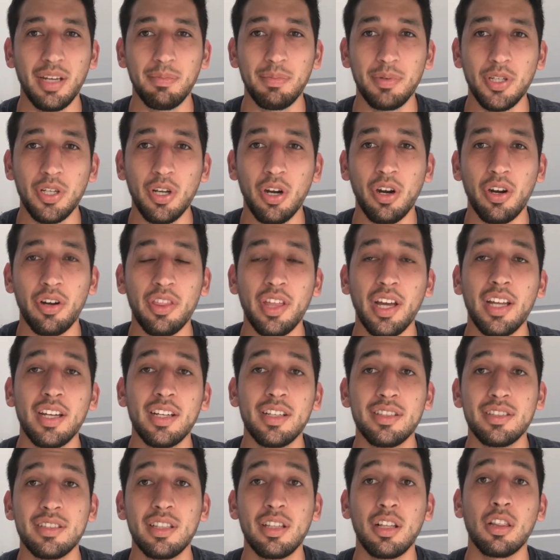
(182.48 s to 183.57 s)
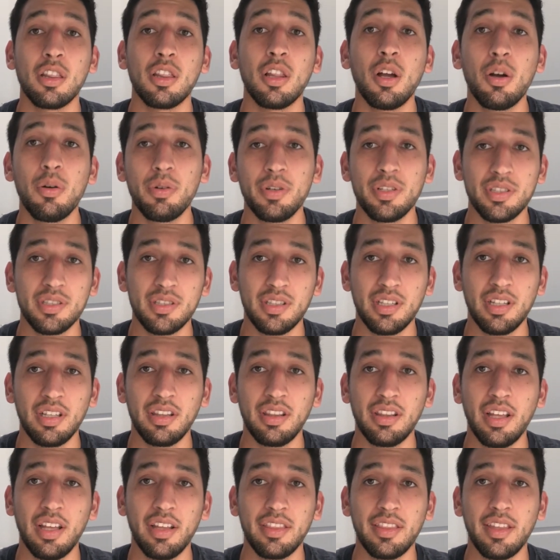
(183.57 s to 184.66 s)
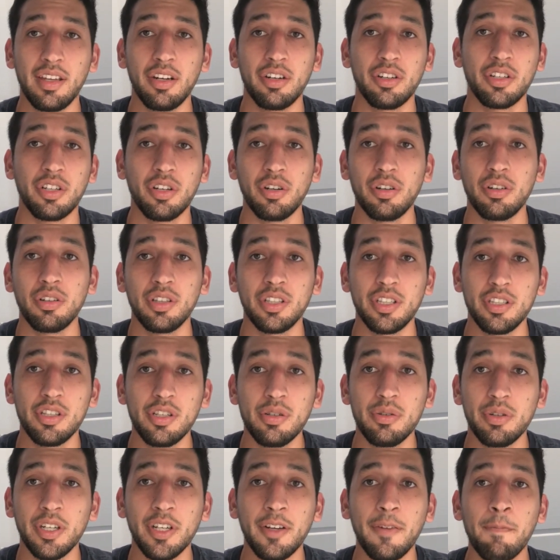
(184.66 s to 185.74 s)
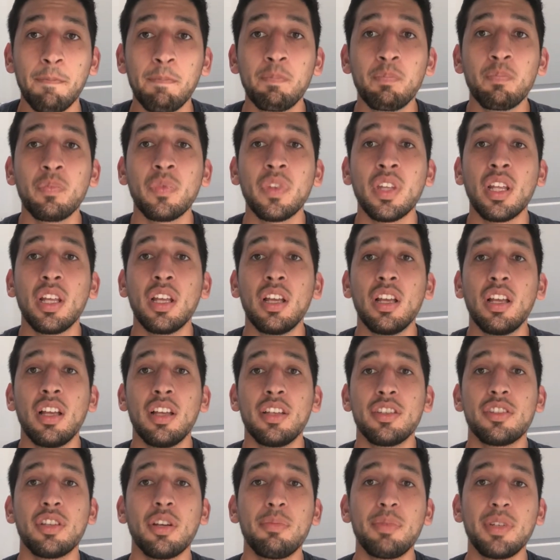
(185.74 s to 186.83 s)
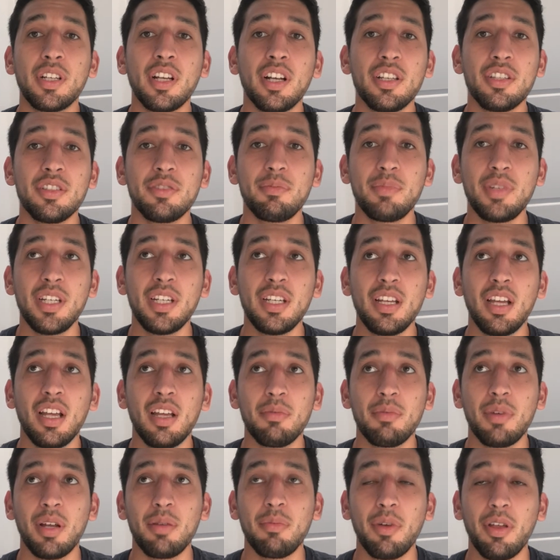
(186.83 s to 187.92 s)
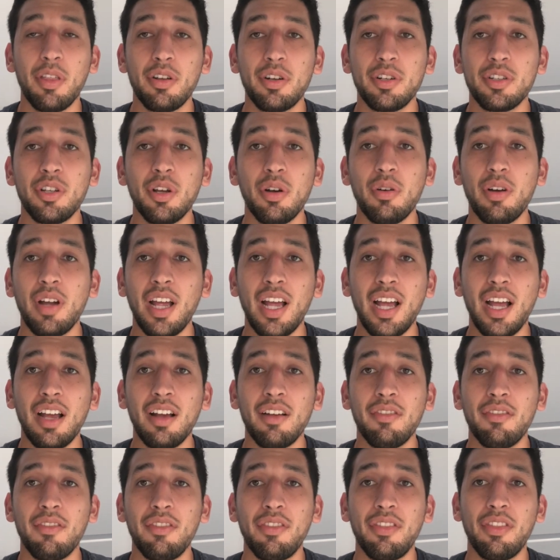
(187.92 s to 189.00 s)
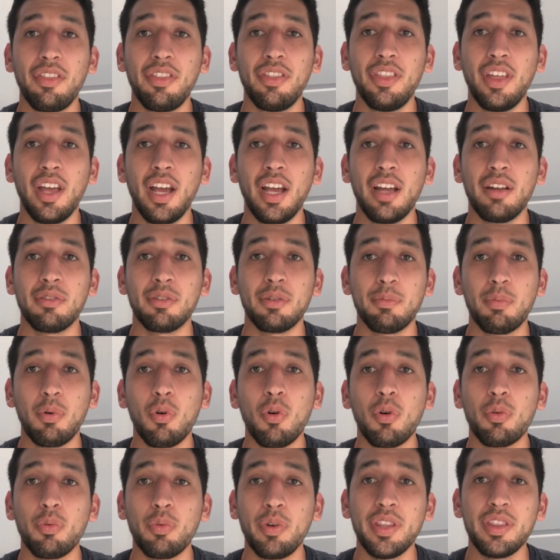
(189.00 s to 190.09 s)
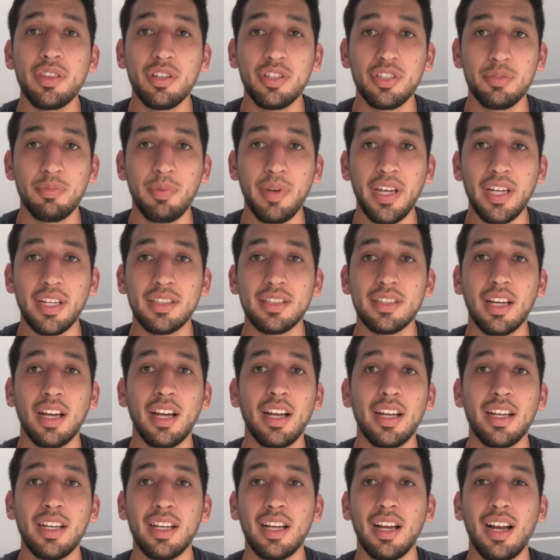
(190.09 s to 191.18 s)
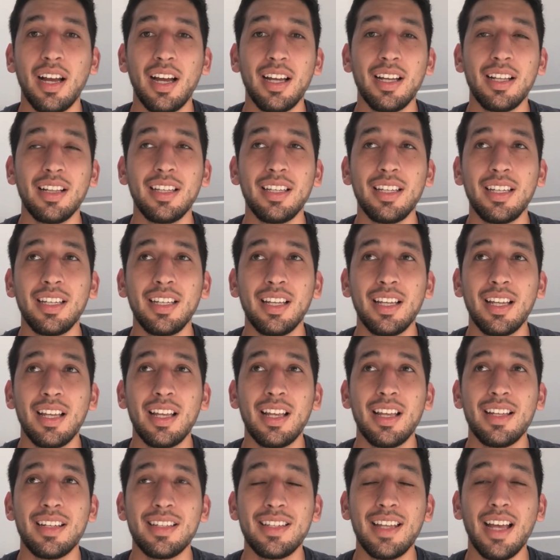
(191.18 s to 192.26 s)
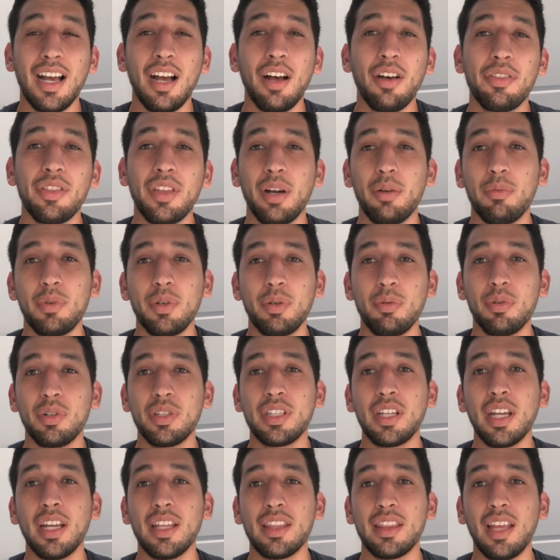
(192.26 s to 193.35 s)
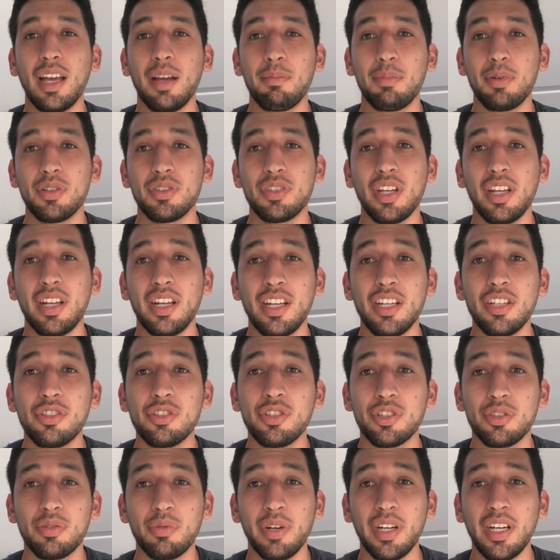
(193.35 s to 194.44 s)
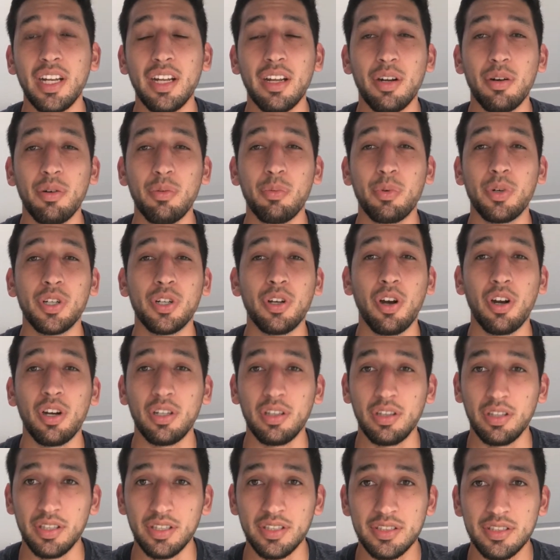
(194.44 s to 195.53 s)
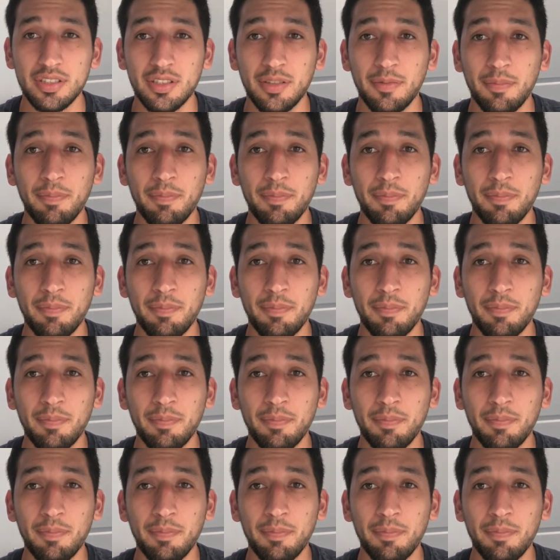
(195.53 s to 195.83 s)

APR. That is the lowest that they are currently doing. So because me and my mother don't have that rapport with those banks, I highly doubt that we would get that percent interest rate regardless.